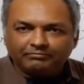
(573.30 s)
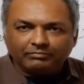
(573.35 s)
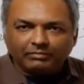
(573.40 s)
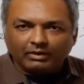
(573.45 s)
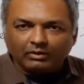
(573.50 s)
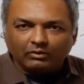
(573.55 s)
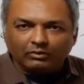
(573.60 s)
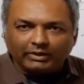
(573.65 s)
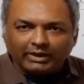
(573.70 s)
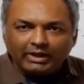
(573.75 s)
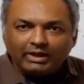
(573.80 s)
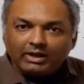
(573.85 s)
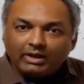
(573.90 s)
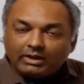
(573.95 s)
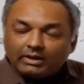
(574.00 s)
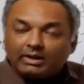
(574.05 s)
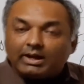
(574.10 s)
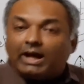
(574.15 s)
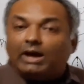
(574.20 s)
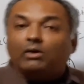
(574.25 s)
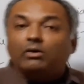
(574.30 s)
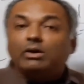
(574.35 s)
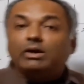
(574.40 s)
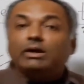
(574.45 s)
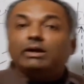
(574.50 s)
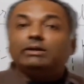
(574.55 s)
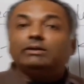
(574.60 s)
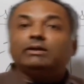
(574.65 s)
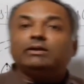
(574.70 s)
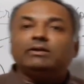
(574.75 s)
Okay.
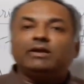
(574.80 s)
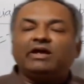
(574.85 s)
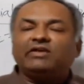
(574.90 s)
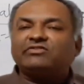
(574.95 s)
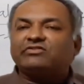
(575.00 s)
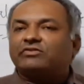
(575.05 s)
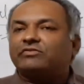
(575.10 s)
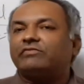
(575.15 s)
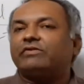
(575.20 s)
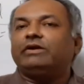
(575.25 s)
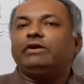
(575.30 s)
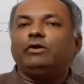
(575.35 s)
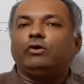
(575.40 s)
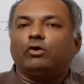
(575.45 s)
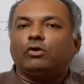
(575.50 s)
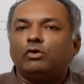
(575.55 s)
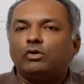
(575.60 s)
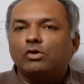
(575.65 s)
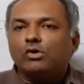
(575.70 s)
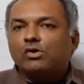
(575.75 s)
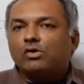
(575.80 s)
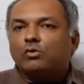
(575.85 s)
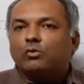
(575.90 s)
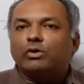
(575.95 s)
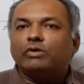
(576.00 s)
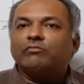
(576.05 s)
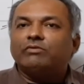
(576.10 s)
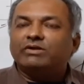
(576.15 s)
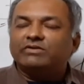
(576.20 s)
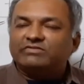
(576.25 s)
Now, in the next video,
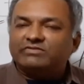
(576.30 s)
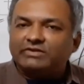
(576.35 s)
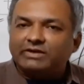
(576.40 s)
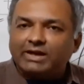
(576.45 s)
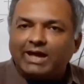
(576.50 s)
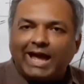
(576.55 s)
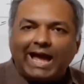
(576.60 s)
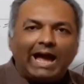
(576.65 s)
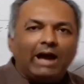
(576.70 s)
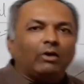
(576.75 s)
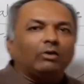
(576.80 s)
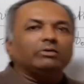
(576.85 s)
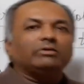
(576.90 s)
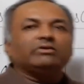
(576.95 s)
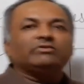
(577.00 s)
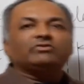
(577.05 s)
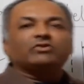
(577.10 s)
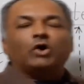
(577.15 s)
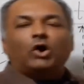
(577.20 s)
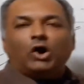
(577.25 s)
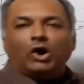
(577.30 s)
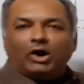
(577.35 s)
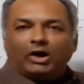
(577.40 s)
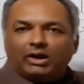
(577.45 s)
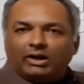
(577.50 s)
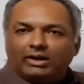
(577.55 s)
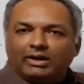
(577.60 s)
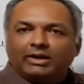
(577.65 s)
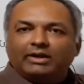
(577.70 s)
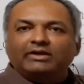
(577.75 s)
we will see how this
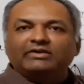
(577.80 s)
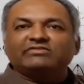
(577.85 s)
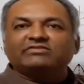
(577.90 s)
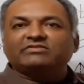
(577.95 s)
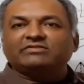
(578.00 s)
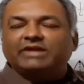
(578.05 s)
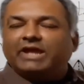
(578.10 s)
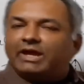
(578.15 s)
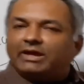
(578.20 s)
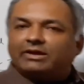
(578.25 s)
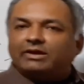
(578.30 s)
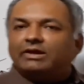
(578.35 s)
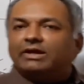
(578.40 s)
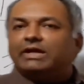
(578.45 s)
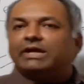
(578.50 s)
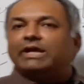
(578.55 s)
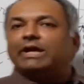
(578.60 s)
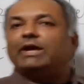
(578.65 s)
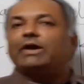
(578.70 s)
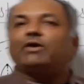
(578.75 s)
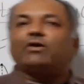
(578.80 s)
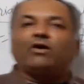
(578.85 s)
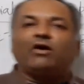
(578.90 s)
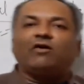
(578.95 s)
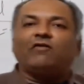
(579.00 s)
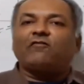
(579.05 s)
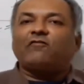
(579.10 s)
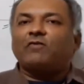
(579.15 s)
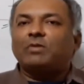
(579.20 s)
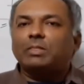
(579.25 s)
all is taken care
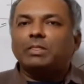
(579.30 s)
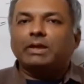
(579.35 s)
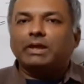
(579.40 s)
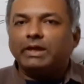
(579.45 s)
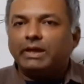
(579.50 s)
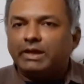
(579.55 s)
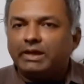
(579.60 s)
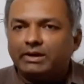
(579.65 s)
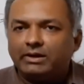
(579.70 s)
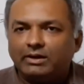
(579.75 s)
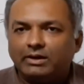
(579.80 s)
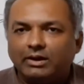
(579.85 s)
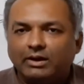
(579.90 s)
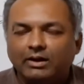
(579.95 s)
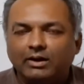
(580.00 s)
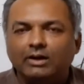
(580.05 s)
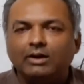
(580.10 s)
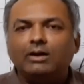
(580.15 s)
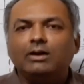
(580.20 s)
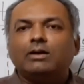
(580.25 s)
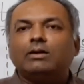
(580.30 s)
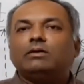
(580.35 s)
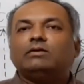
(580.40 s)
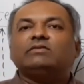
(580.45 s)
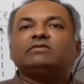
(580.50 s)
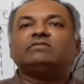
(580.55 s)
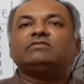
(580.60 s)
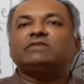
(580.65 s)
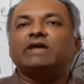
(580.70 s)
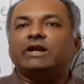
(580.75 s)
of in a
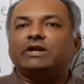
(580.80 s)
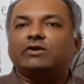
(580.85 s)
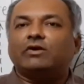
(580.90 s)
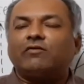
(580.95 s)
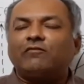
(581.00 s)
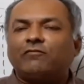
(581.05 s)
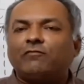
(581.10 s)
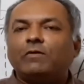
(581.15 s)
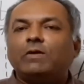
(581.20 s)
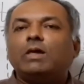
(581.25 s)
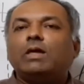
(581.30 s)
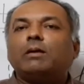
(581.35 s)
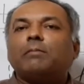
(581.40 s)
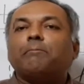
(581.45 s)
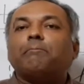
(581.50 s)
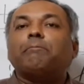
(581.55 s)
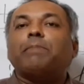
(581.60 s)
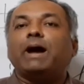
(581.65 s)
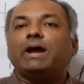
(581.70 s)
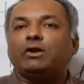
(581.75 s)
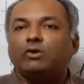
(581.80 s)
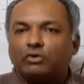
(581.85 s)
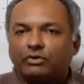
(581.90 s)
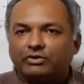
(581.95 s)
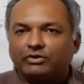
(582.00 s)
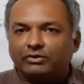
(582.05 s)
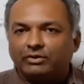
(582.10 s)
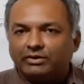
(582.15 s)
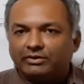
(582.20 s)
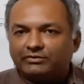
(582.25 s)
set of
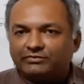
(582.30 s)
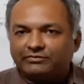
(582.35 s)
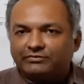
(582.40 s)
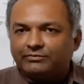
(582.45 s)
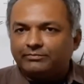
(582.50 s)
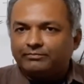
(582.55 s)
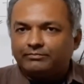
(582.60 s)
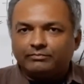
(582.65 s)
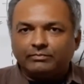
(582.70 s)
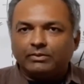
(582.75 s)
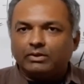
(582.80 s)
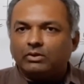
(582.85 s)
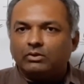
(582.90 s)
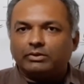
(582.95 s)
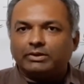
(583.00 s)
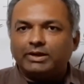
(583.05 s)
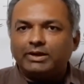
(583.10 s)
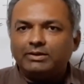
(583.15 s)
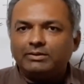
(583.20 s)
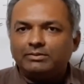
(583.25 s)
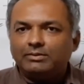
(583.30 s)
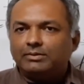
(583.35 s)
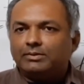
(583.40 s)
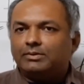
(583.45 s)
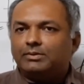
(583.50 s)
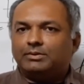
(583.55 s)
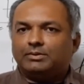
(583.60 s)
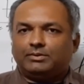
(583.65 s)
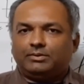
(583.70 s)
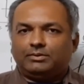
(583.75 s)
binoculars. Okay.
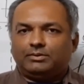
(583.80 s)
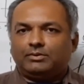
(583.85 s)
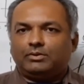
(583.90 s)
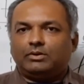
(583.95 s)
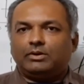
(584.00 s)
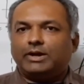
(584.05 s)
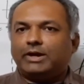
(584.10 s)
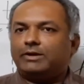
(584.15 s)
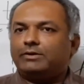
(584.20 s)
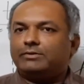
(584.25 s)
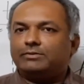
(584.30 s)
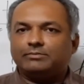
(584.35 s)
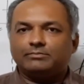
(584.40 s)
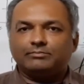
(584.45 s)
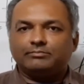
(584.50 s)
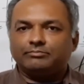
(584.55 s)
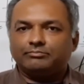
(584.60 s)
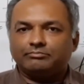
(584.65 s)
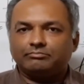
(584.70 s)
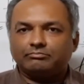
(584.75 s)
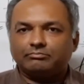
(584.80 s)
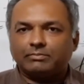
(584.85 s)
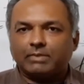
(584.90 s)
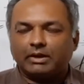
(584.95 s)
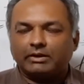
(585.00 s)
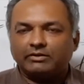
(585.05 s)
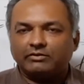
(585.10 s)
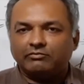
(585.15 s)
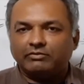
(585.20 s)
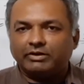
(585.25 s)
All right.
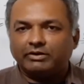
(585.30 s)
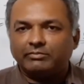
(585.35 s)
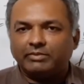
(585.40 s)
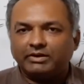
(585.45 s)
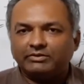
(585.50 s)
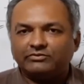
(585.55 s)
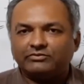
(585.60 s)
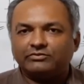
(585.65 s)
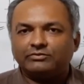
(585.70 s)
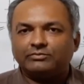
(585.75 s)
Thank you very much.